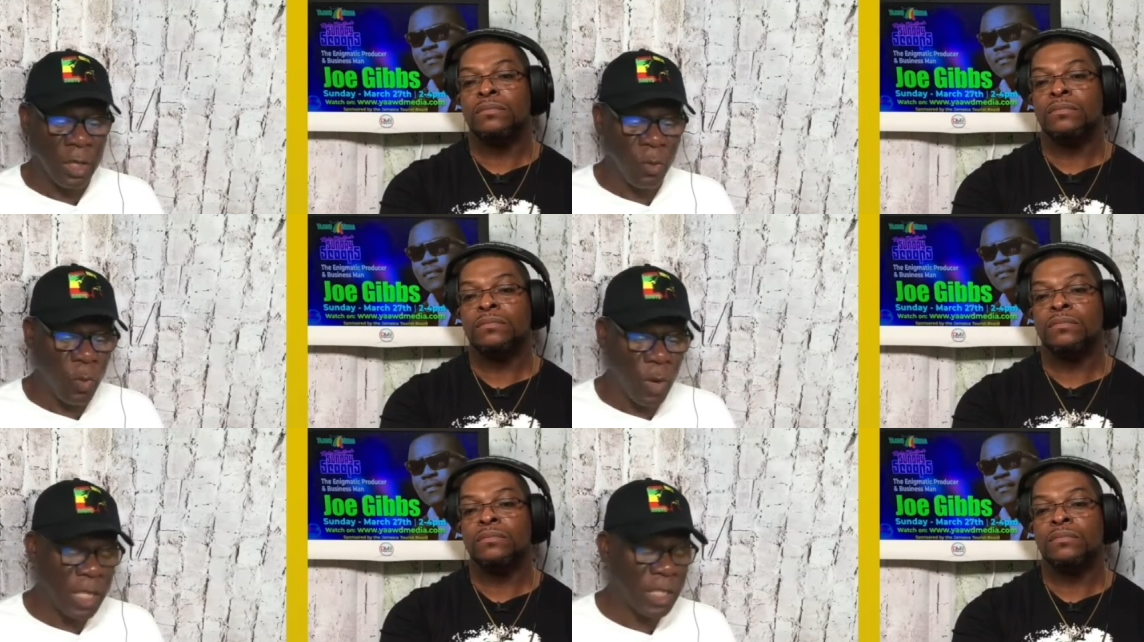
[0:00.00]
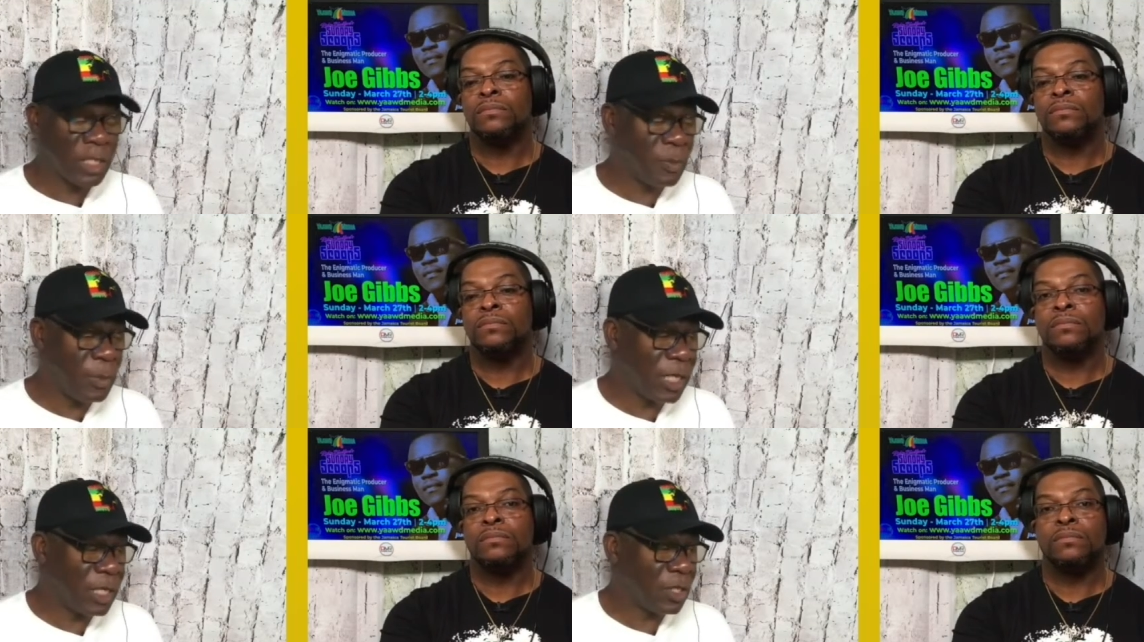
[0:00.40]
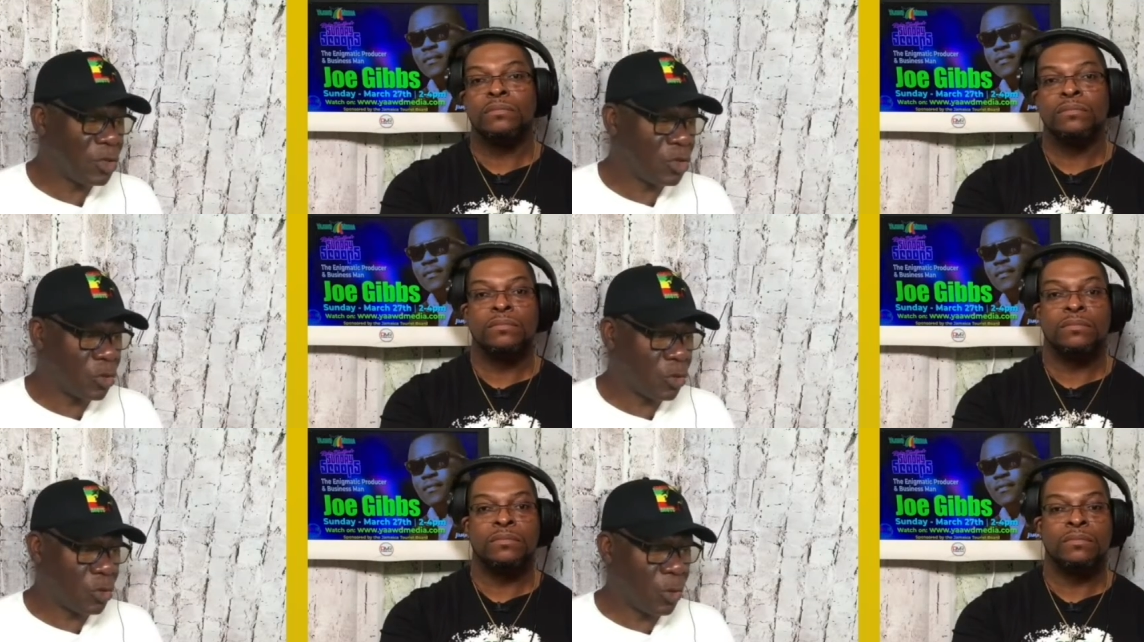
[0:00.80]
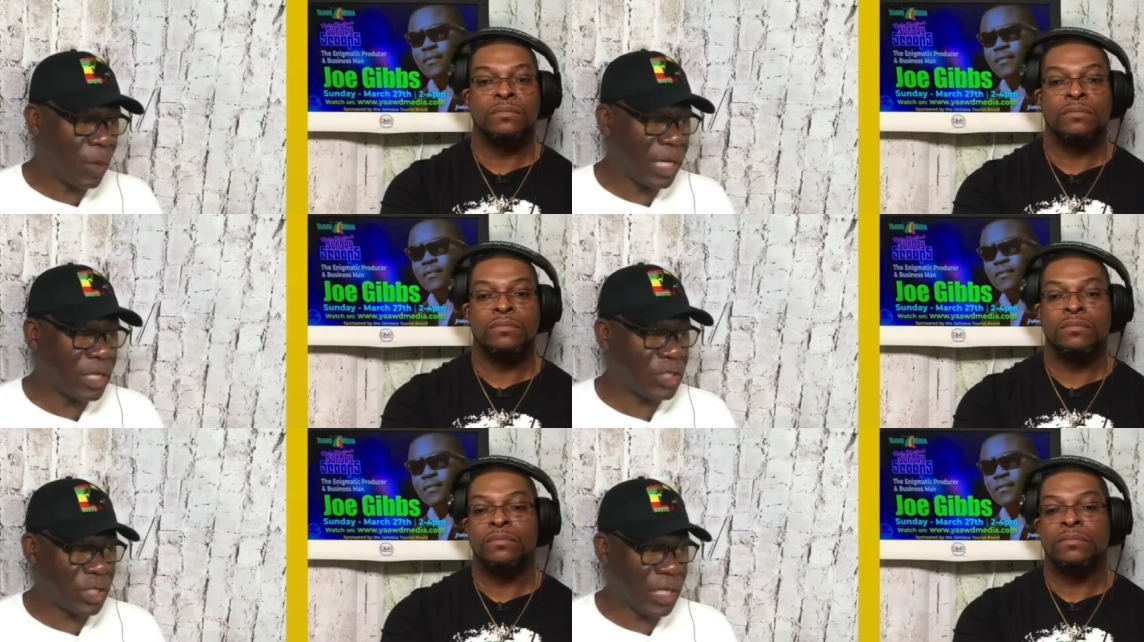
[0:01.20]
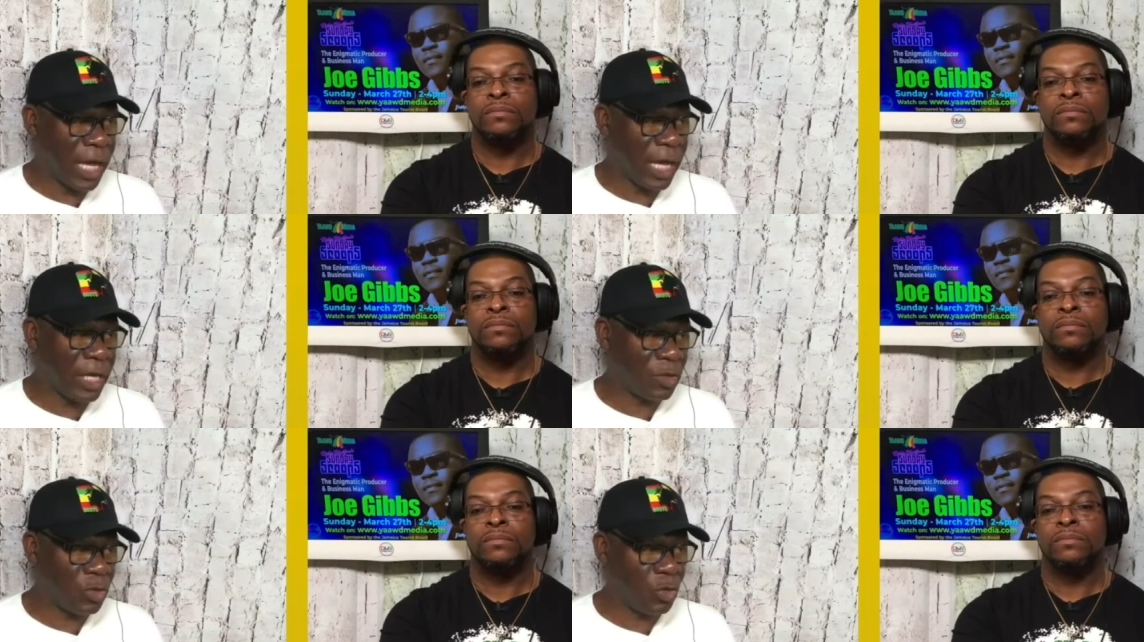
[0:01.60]
Speaker 1: the once bitten, twice
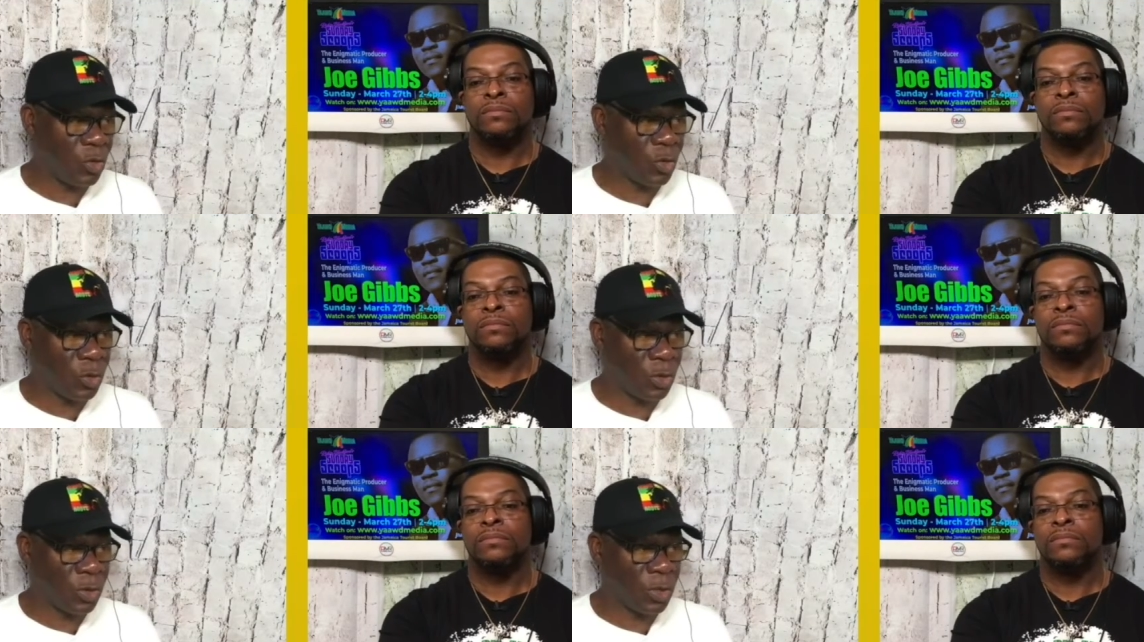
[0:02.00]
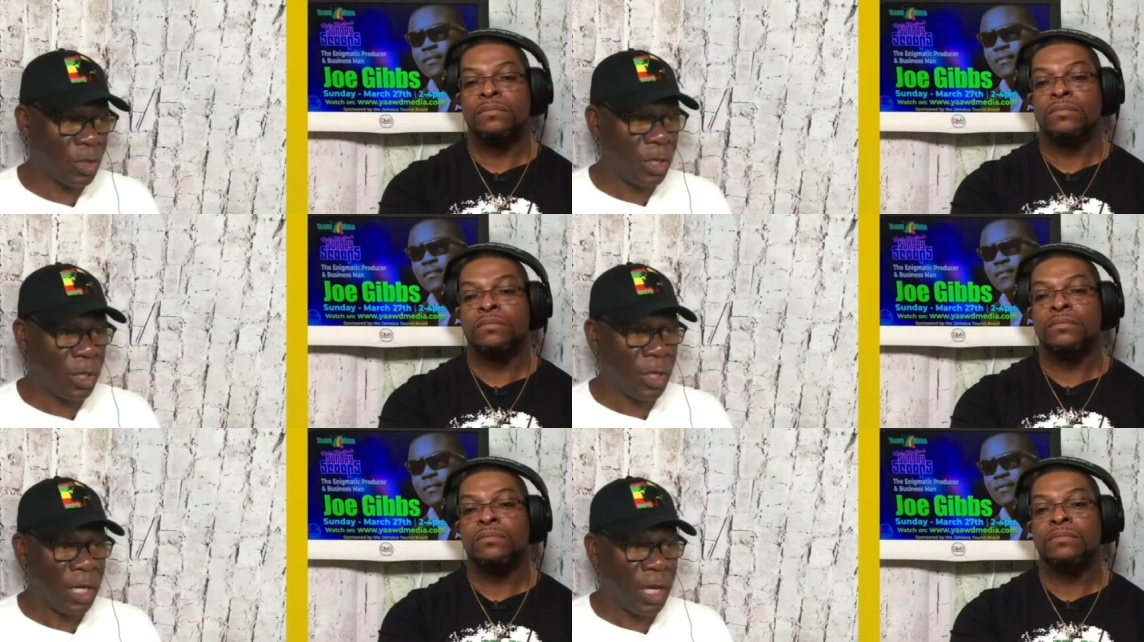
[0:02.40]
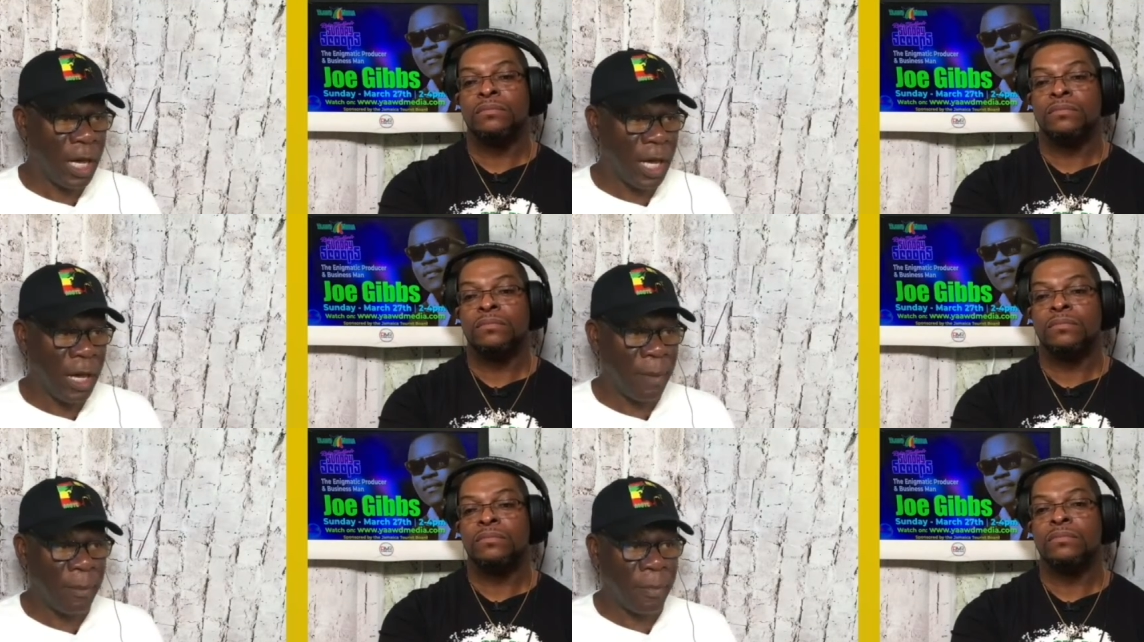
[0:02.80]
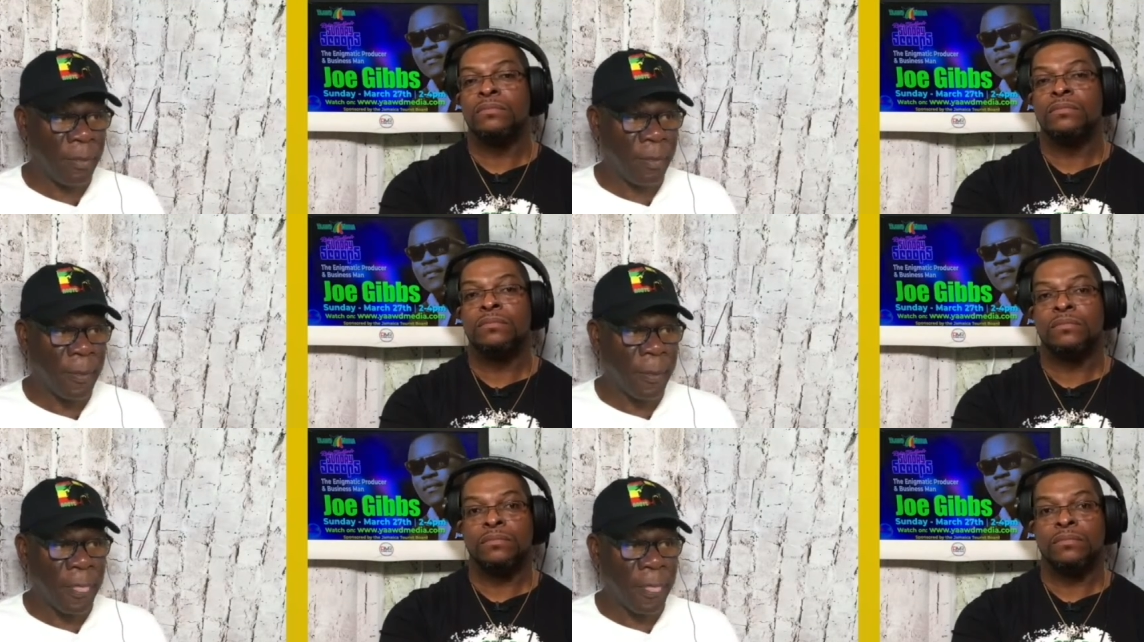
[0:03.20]
shy tune. Um,